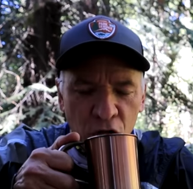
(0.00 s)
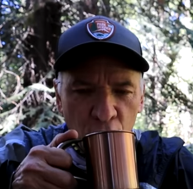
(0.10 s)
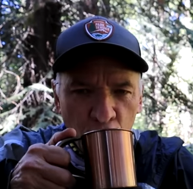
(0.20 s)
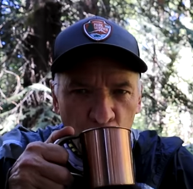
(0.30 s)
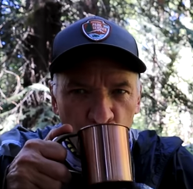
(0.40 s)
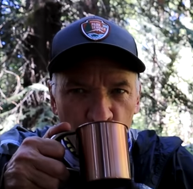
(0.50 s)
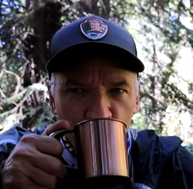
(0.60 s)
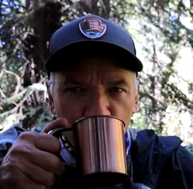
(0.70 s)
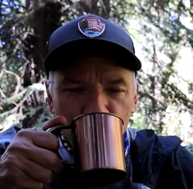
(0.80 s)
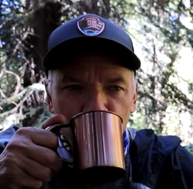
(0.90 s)

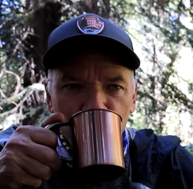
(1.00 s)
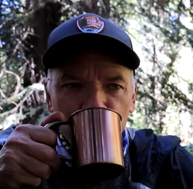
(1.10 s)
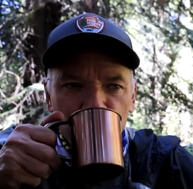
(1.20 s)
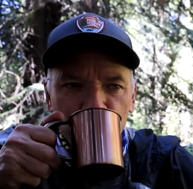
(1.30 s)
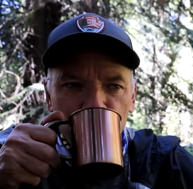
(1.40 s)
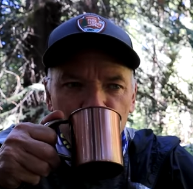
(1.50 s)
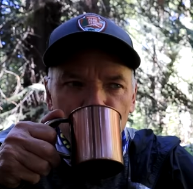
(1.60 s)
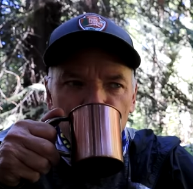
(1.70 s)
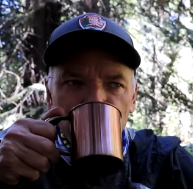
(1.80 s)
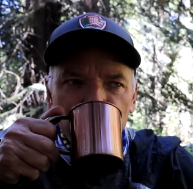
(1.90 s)

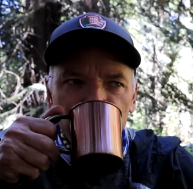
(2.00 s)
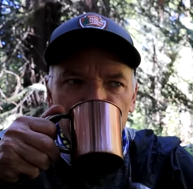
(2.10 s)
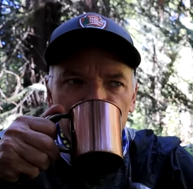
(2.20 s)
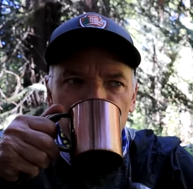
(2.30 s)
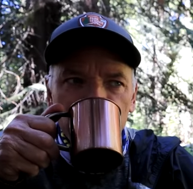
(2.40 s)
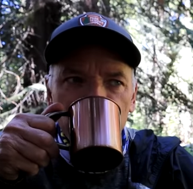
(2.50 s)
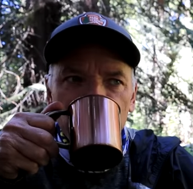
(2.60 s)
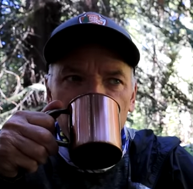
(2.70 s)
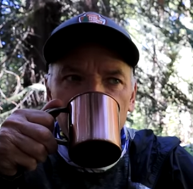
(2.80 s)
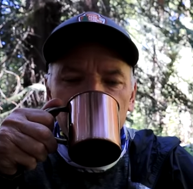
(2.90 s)

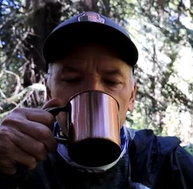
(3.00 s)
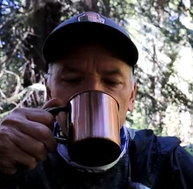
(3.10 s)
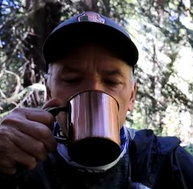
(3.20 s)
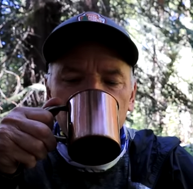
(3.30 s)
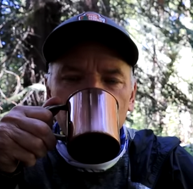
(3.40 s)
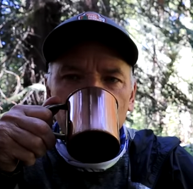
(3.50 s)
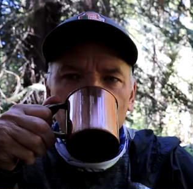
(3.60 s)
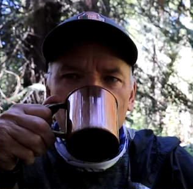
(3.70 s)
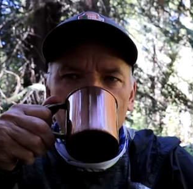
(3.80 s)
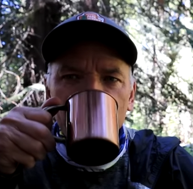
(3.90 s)

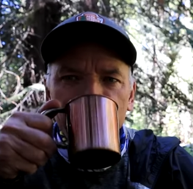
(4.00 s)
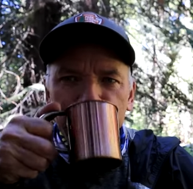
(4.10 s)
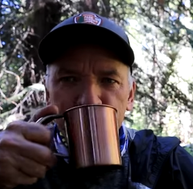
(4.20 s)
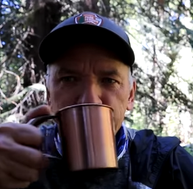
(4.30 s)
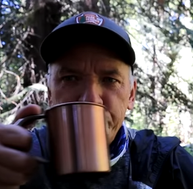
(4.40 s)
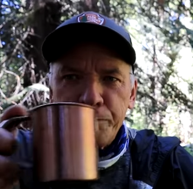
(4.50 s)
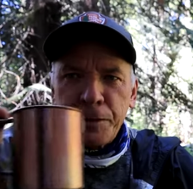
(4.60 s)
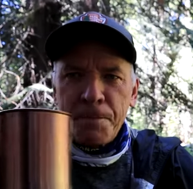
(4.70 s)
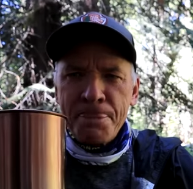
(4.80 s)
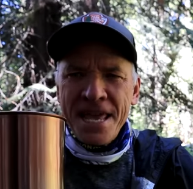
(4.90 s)

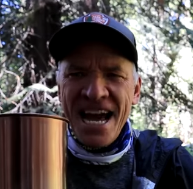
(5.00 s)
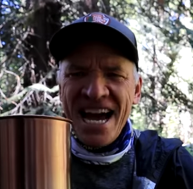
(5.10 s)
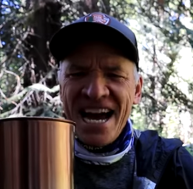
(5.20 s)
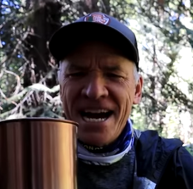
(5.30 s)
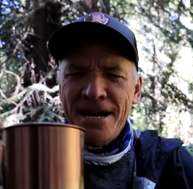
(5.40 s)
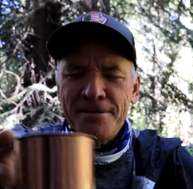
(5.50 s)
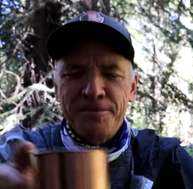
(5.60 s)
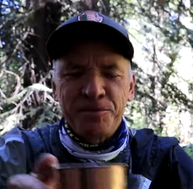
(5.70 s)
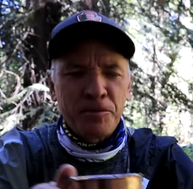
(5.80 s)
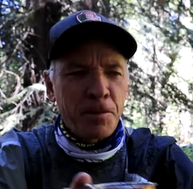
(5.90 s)

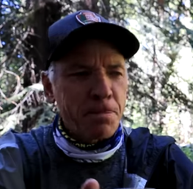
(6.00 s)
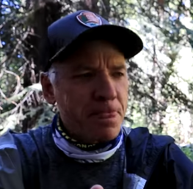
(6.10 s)
(silence)